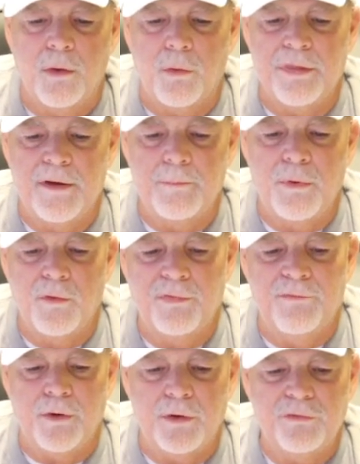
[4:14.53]
or are they
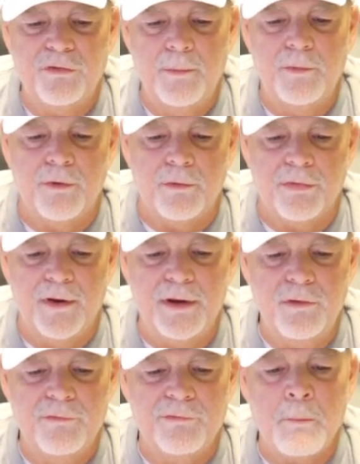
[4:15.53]
both very similar?
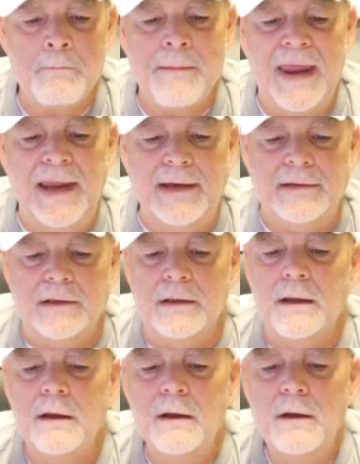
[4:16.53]
Thank you from Maine.